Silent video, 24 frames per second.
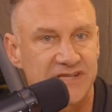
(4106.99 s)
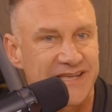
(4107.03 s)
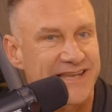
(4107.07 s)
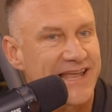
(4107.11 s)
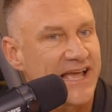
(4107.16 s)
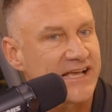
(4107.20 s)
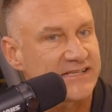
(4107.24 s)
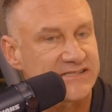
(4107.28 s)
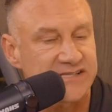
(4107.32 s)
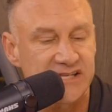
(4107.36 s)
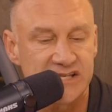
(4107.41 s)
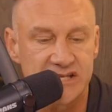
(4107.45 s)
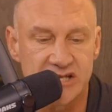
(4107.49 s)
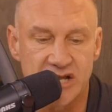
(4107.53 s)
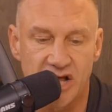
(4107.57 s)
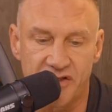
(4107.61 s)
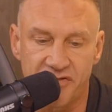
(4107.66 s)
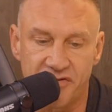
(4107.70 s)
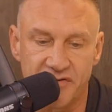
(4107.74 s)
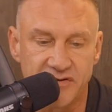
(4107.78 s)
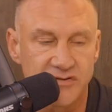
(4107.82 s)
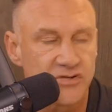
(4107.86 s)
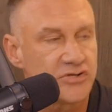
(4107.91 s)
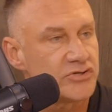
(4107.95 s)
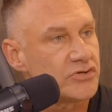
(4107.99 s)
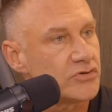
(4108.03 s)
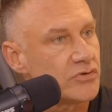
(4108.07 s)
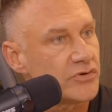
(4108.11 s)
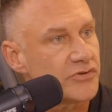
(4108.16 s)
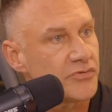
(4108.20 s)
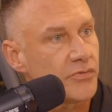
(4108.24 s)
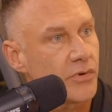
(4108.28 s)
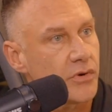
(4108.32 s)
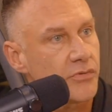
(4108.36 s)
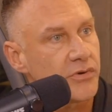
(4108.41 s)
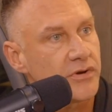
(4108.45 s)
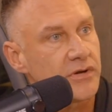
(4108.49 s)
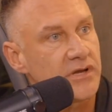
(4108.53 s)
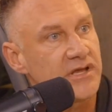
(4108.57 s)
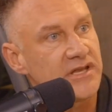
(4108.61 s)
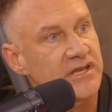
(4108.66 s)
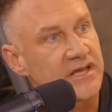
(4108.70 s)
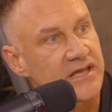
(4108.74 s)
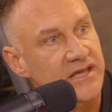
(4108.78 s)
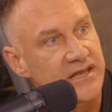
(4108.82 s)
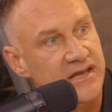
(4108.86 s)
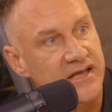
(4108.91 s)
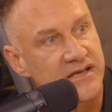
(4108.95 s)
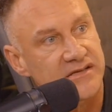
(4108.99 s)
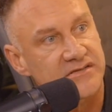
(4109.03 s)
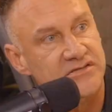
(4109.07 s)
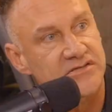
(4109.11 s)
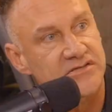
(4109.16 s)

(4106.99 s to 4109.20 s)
It has nothing to do with what we're eating. It has